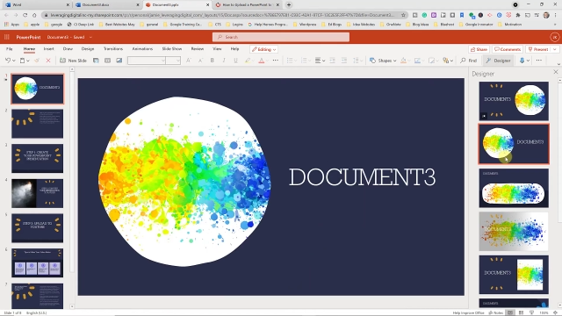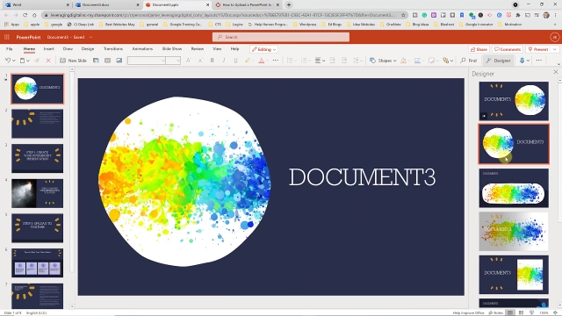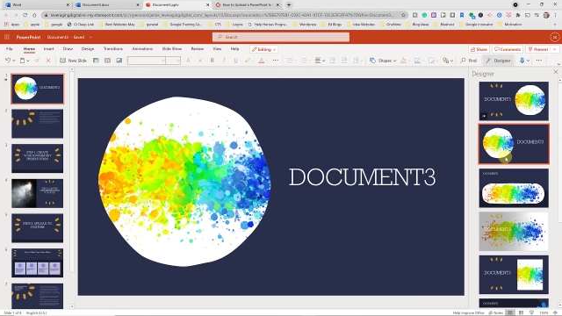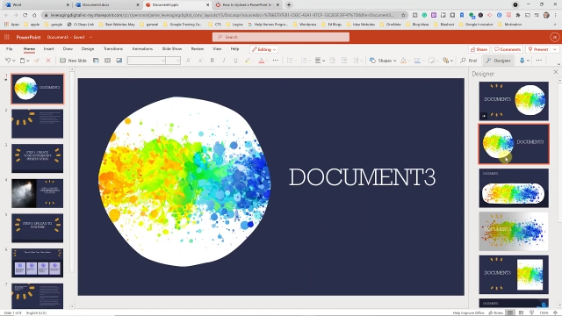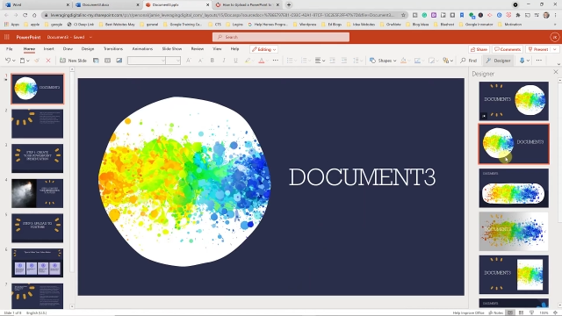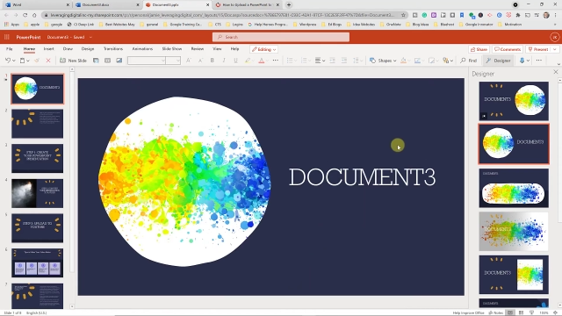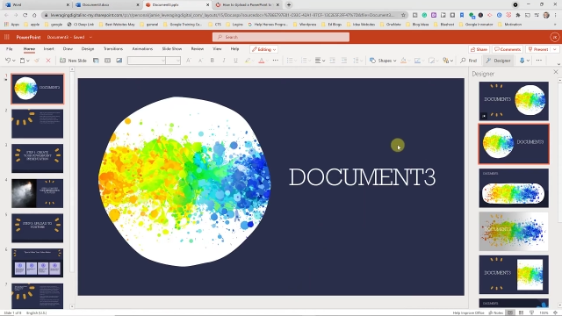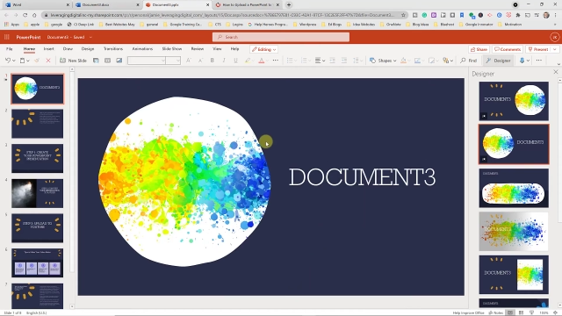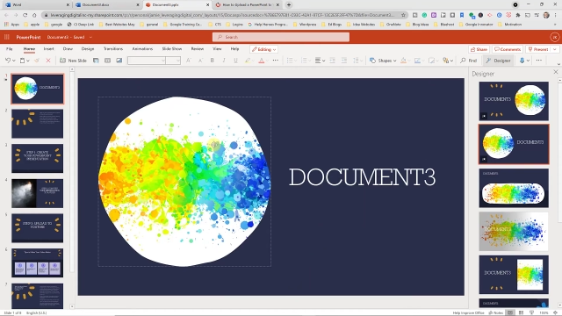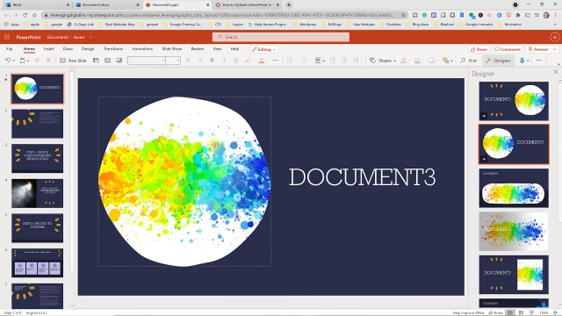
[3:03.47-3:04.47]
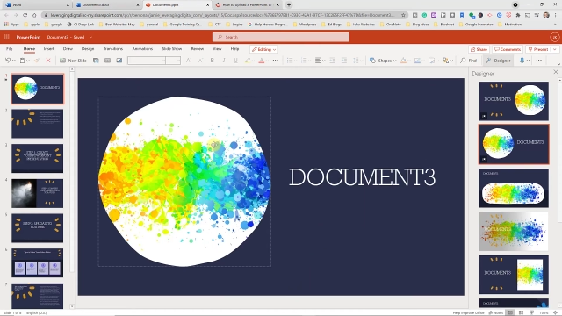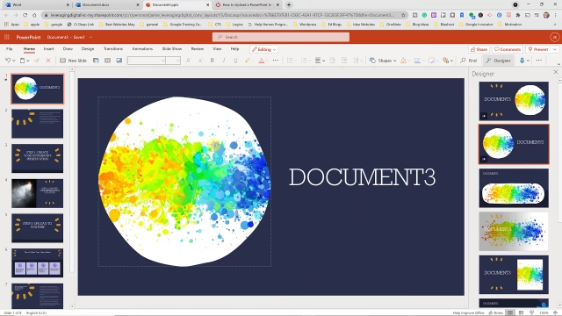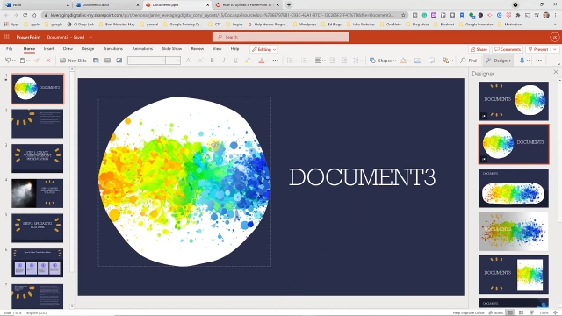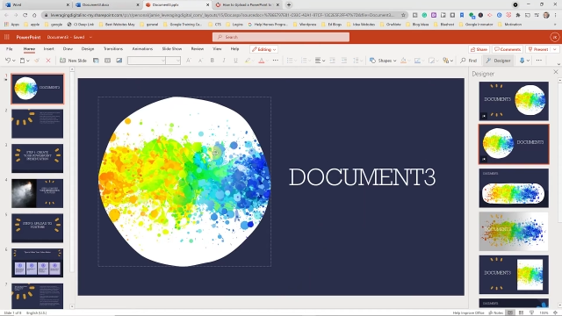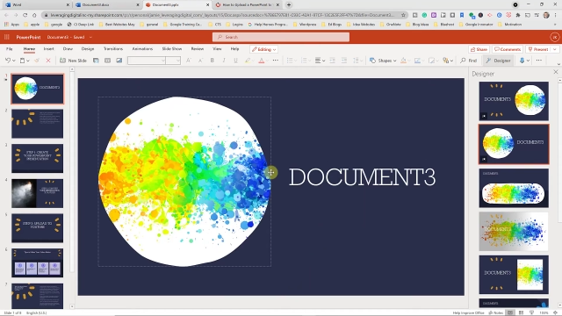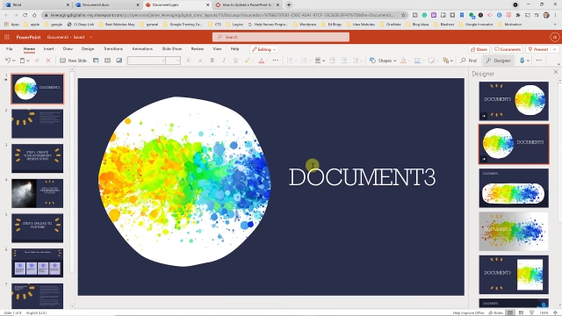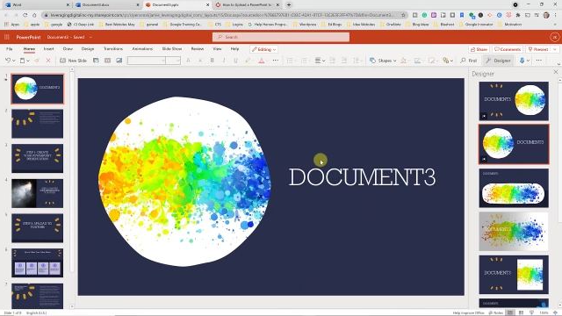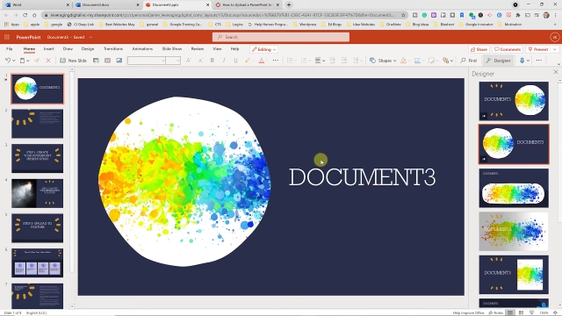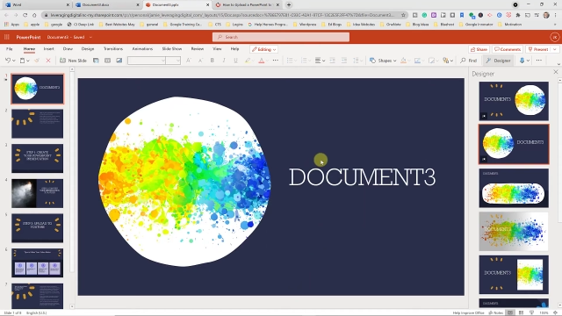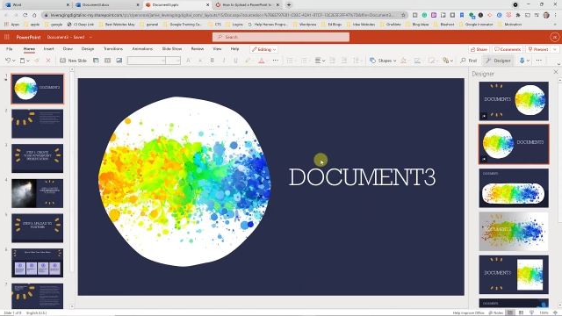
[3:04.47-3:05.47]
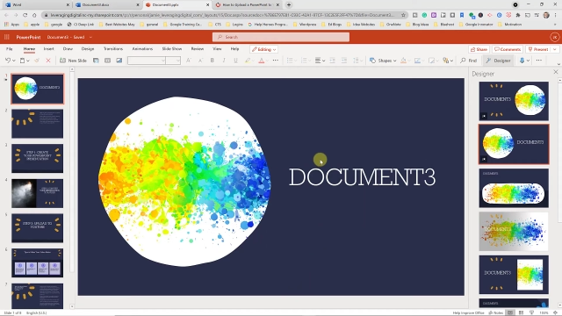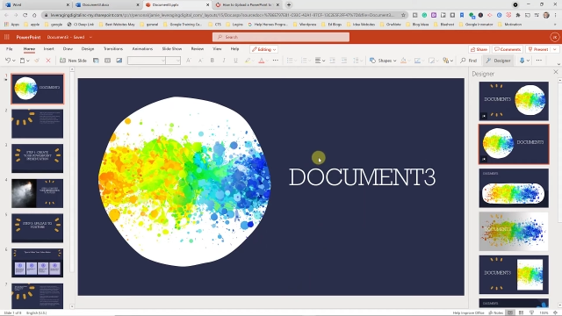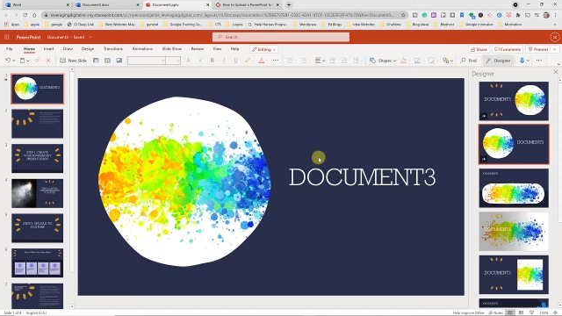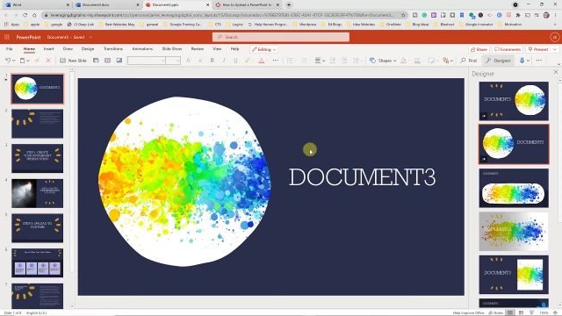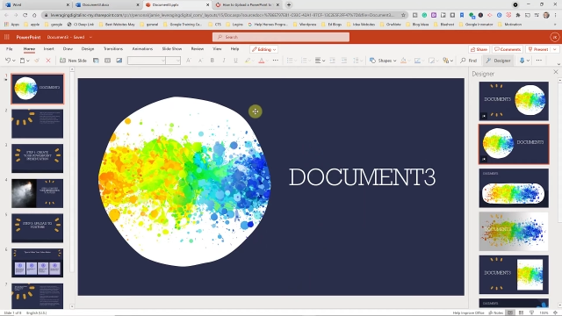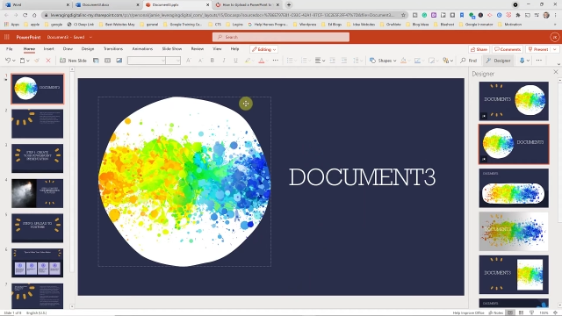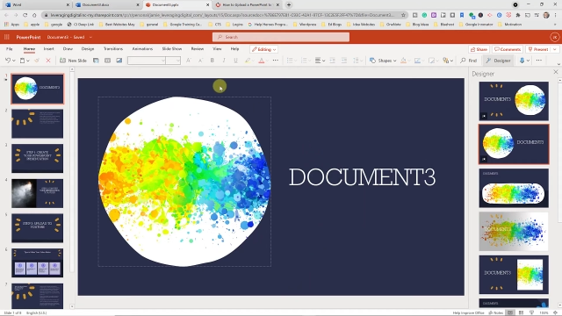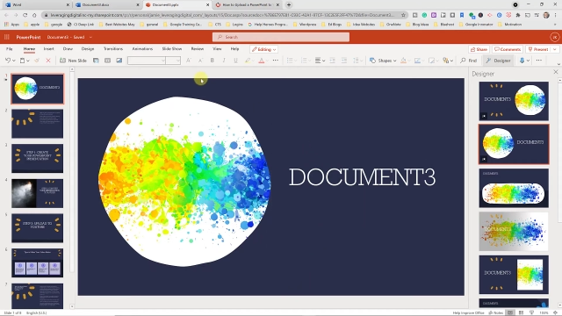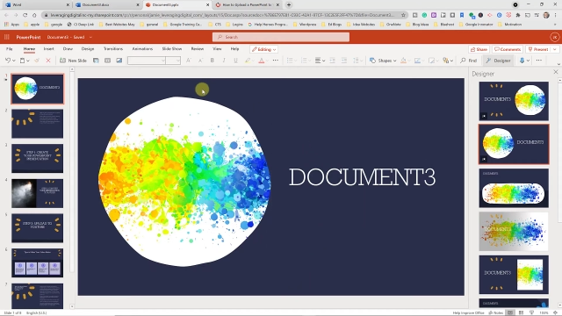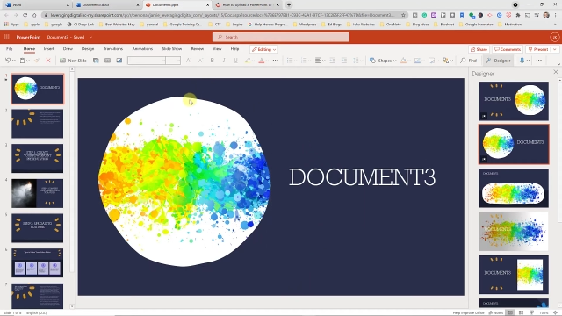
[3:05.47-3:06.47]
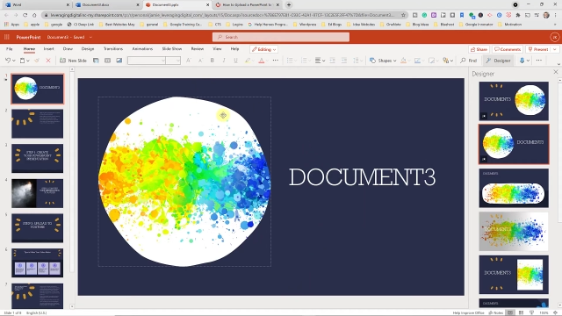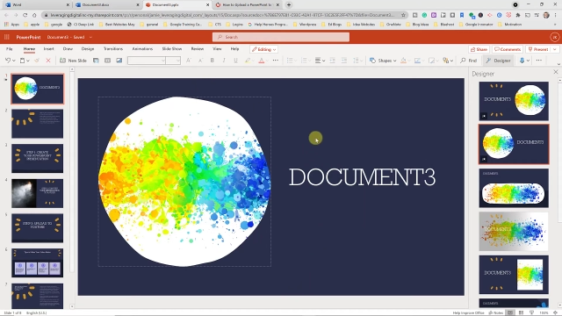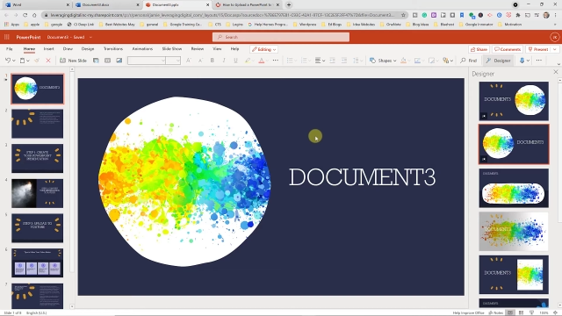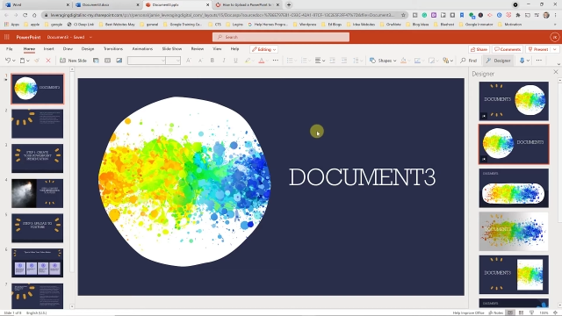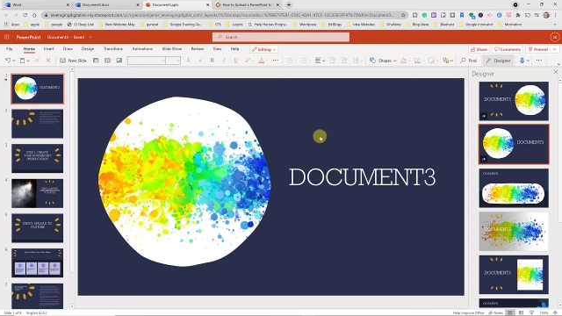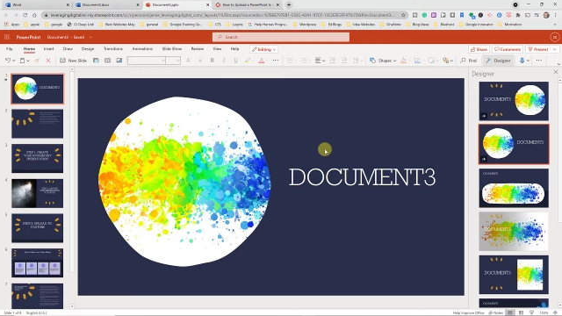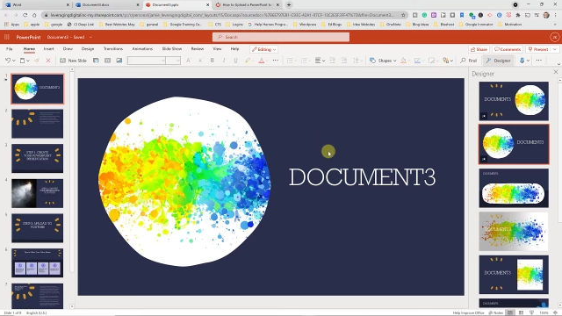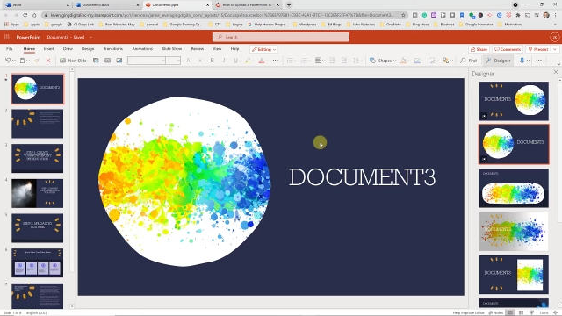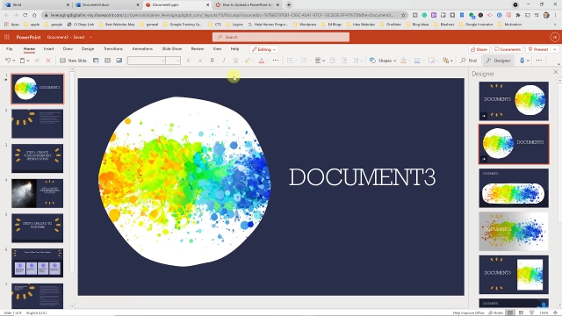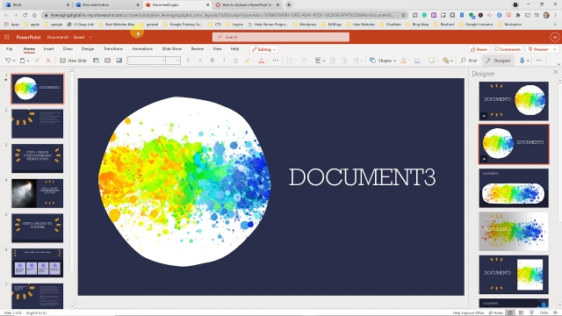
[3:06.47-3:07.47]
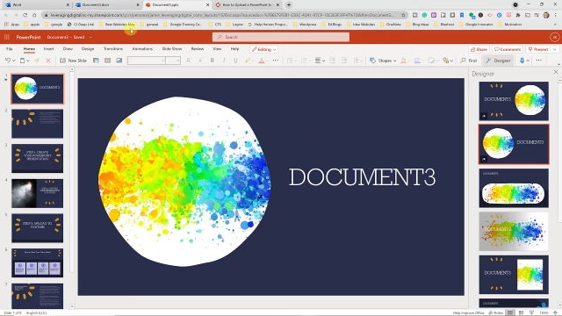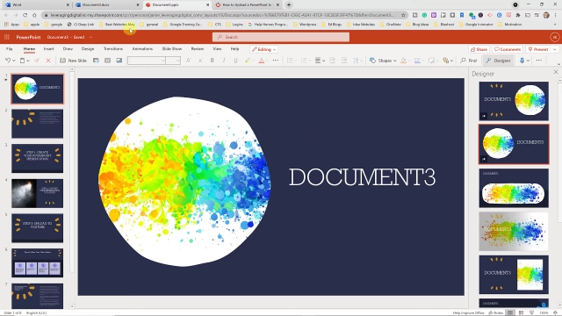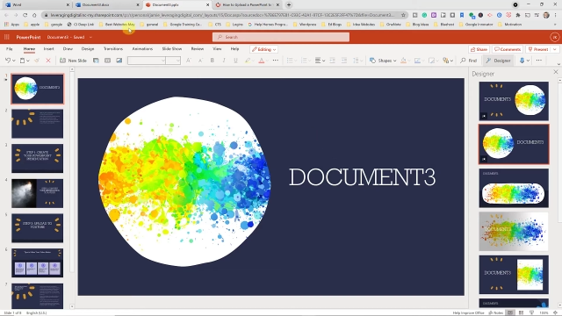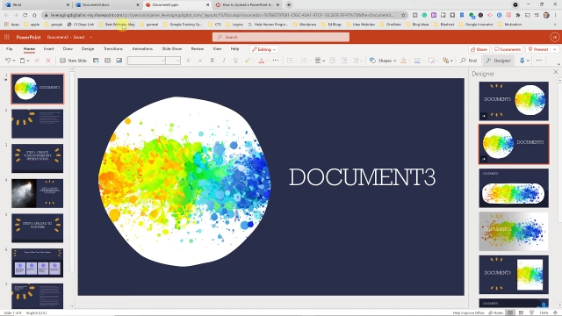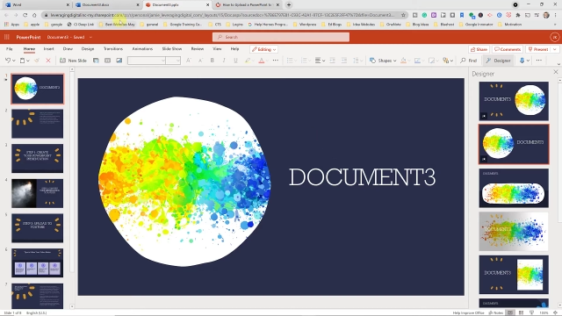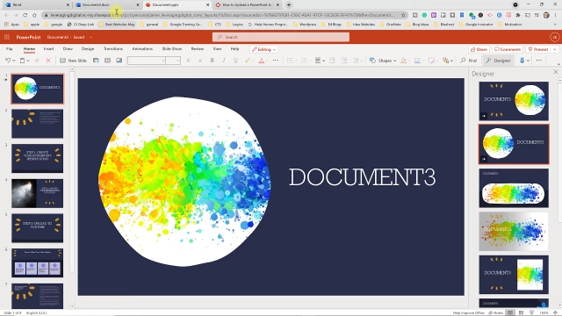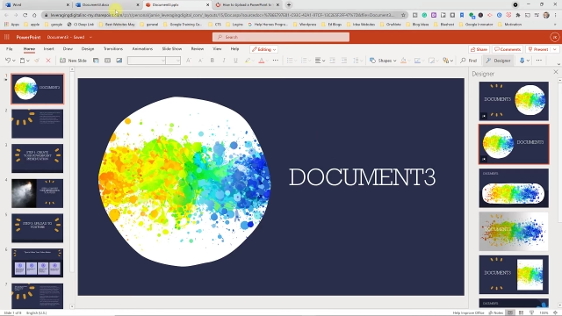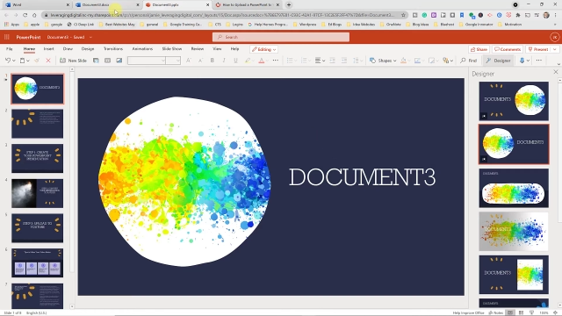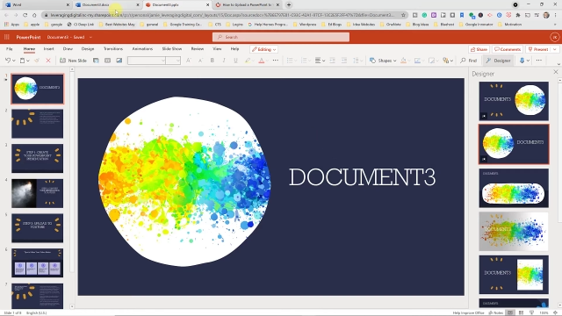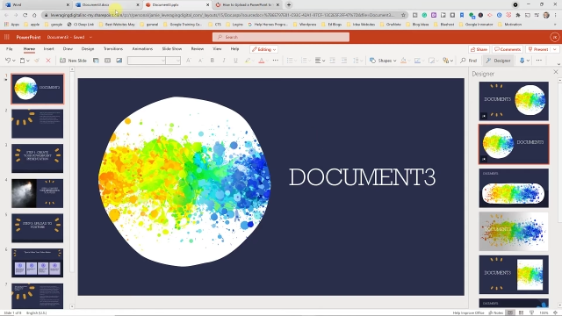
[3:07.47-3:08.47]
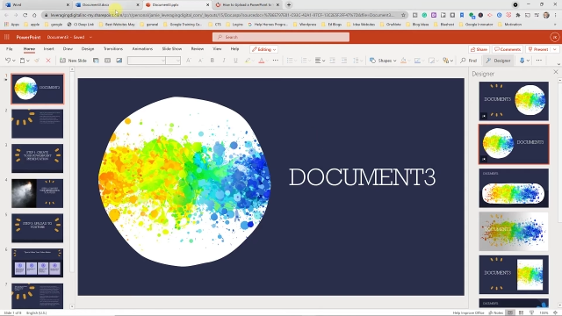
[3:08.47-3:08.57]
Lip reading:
[unreadable: no face in view]